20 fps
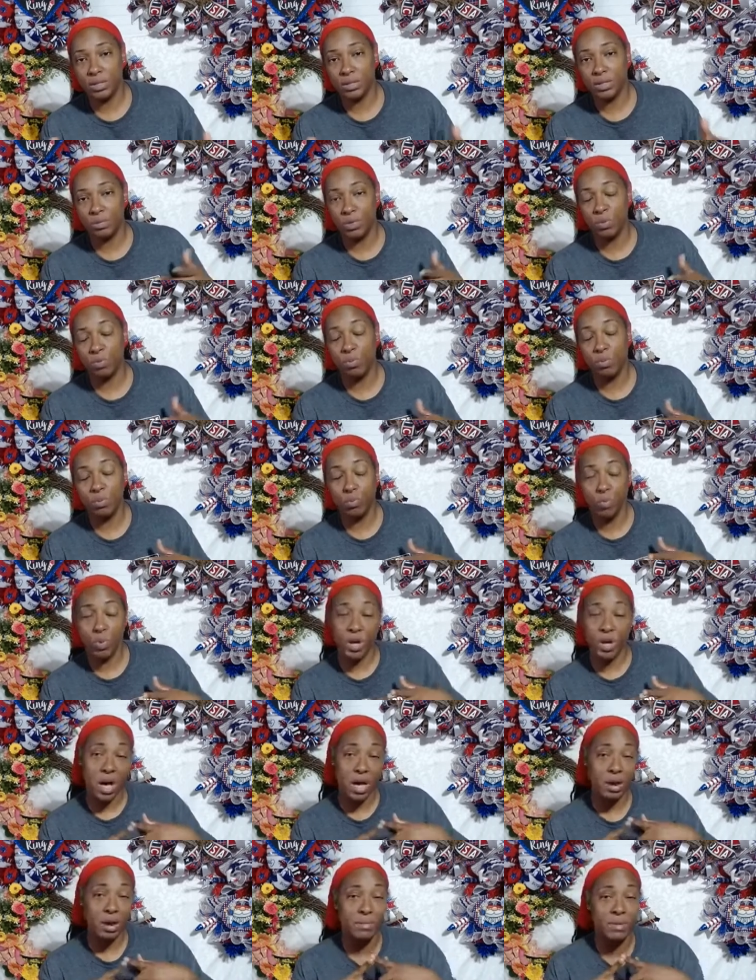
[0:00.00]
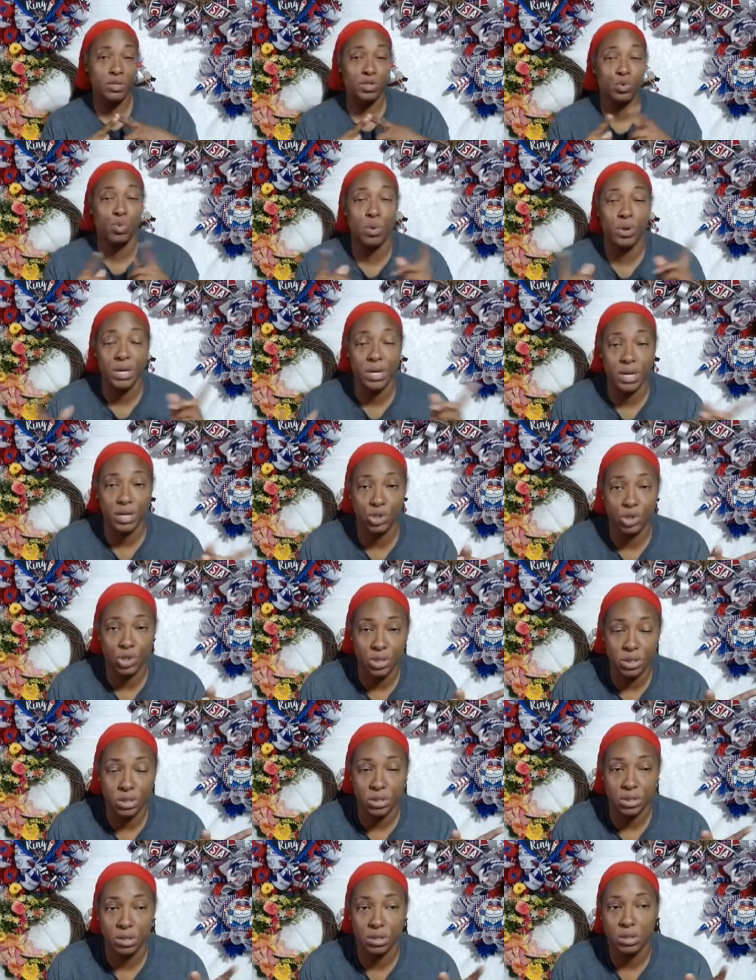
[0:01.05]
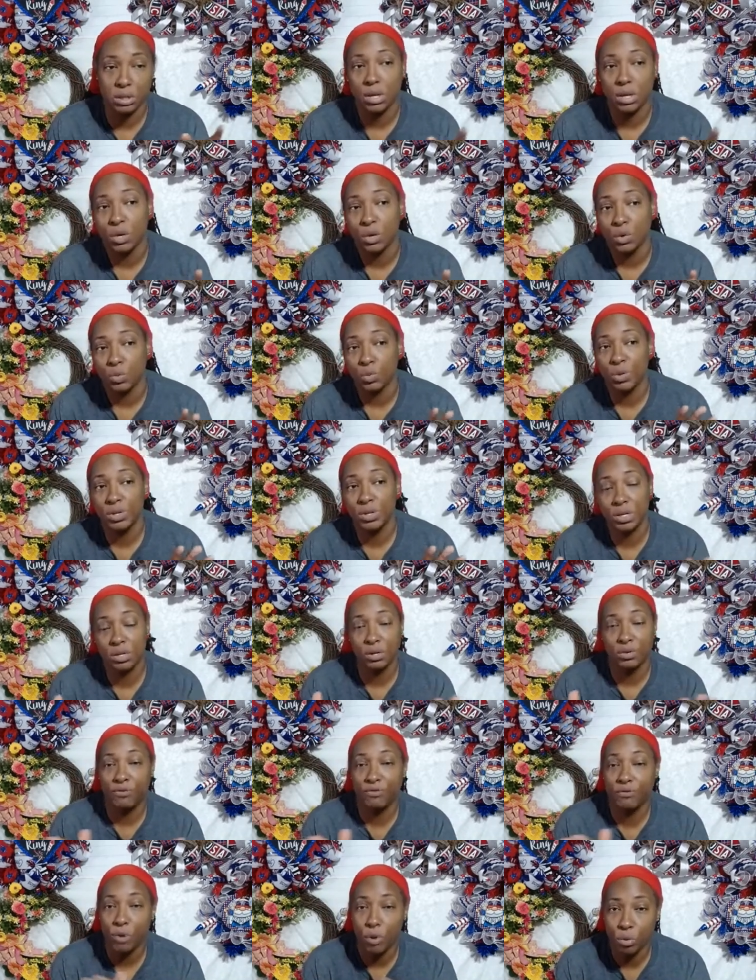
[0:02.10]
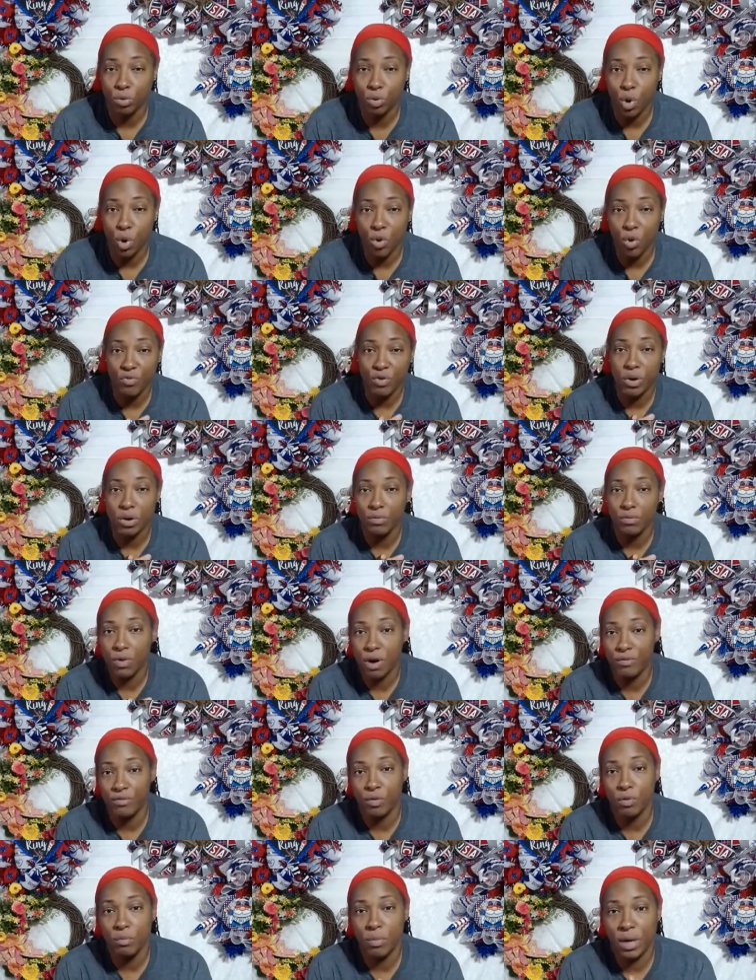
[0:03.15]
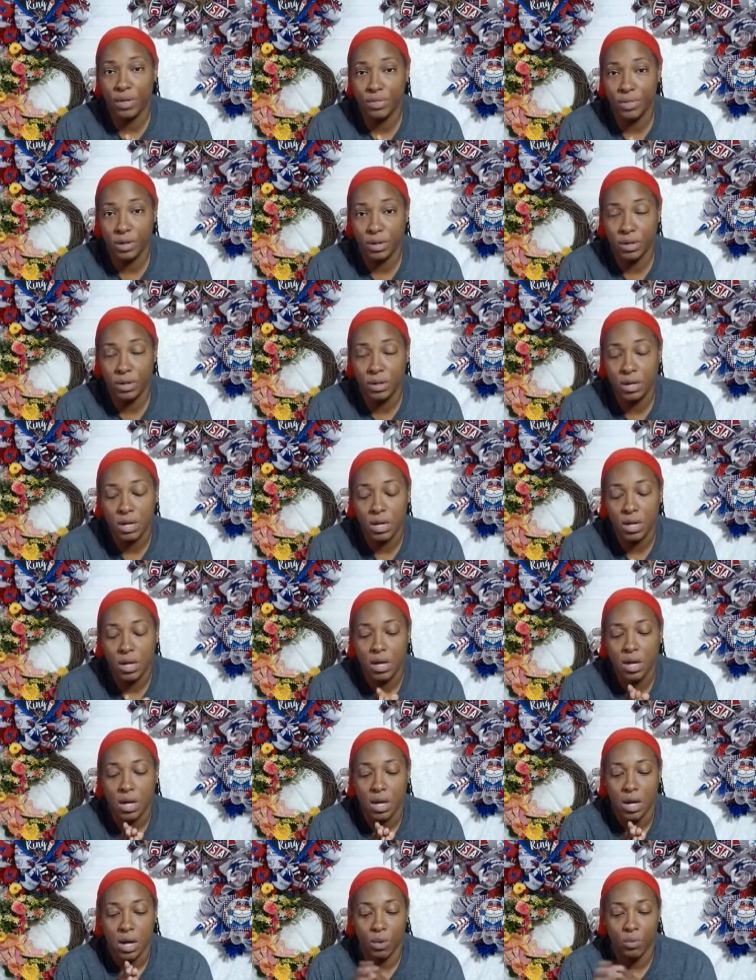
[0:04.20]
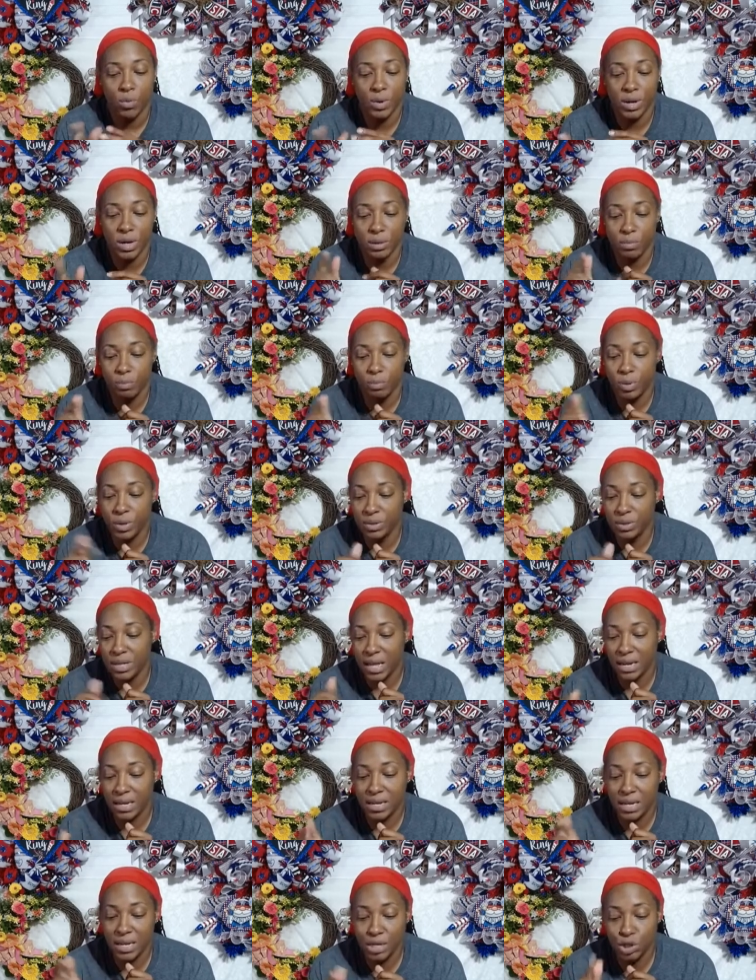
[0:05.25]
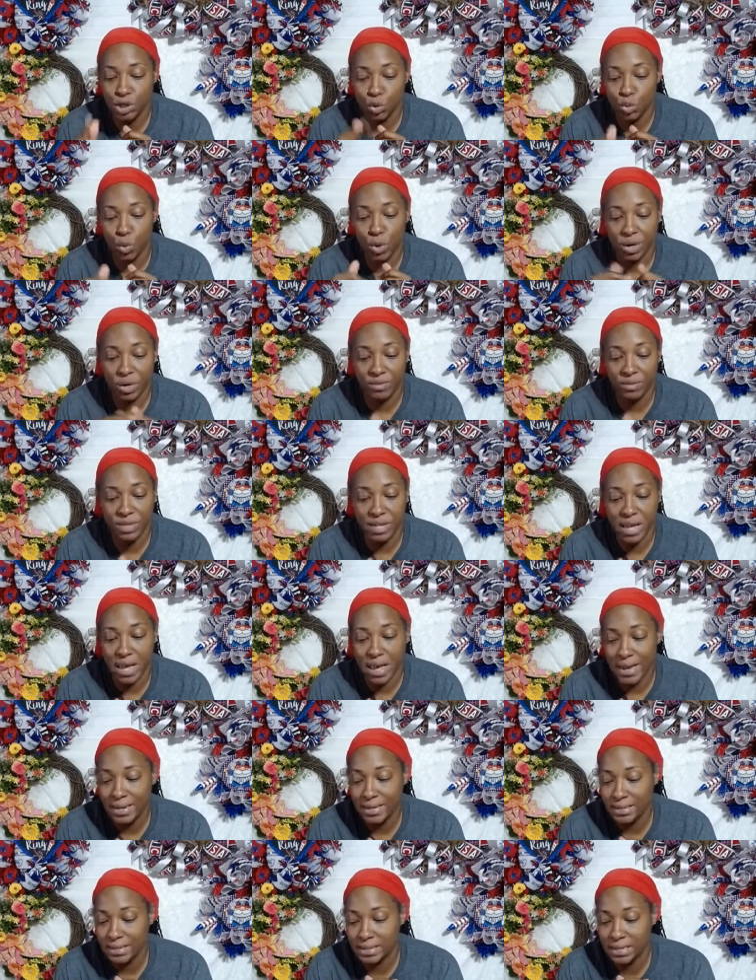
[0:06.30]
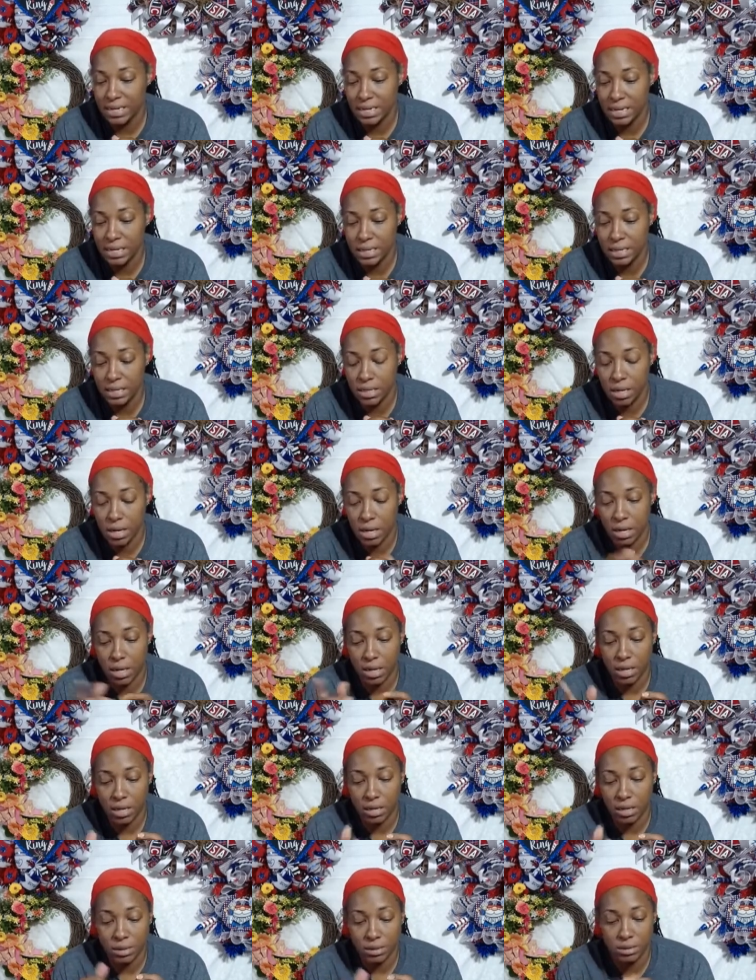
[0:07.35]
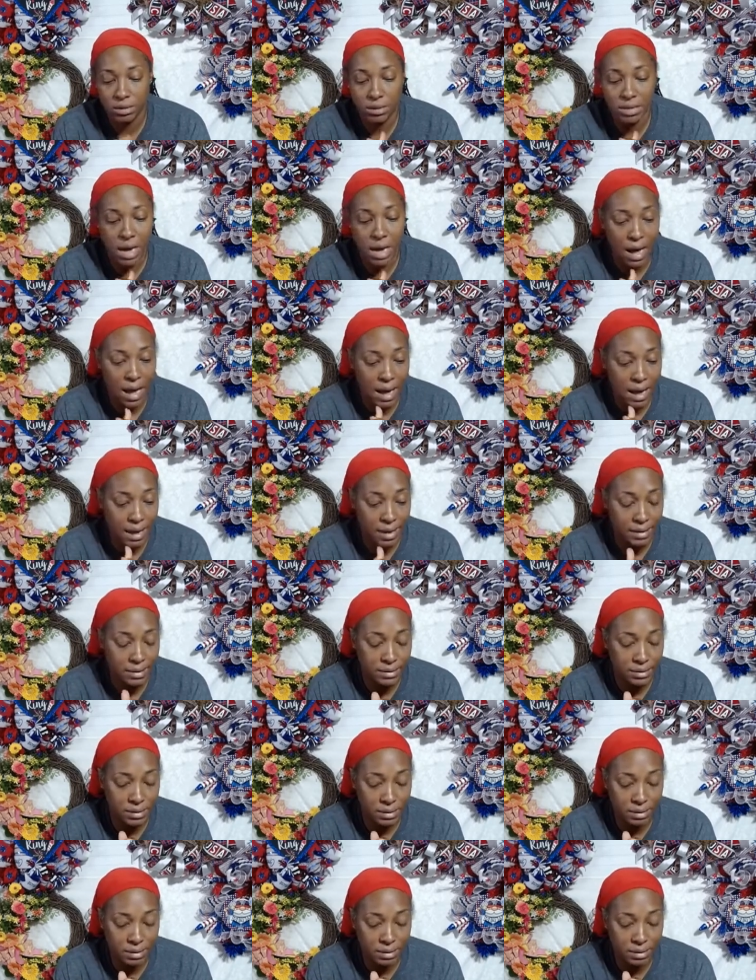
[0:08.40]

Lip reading: and we cut them in 20 inches. We did the fold over ruffle method. We had put that in each one of the 18 ties.